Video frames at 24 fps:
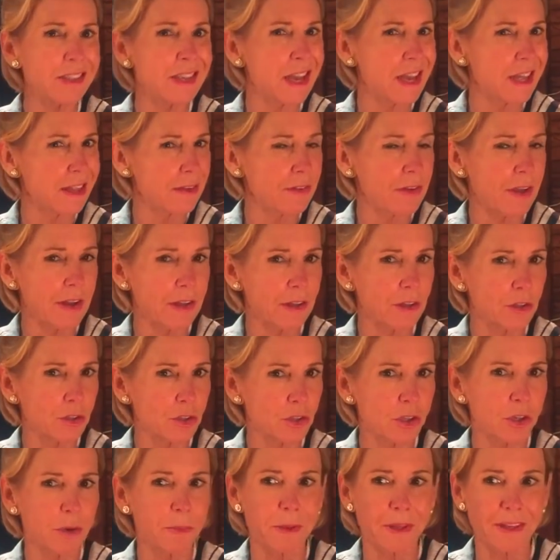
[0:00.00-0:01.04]
Yeah, they've had a little
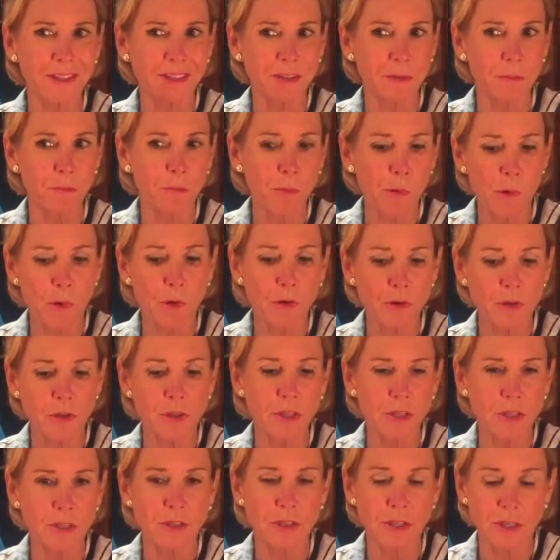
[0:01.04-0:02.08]
sugar, but it's important to
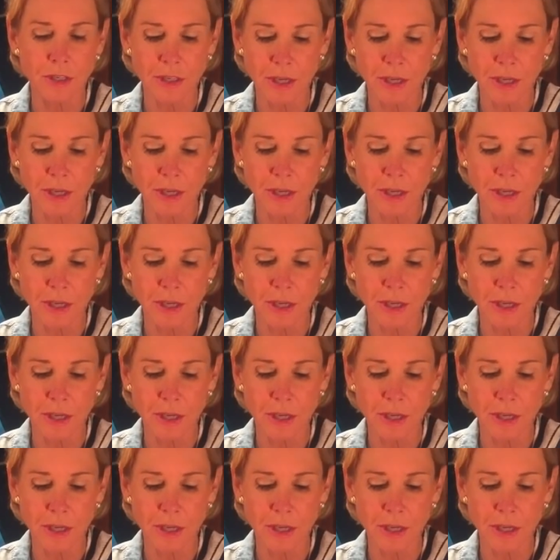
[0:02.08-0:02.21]
the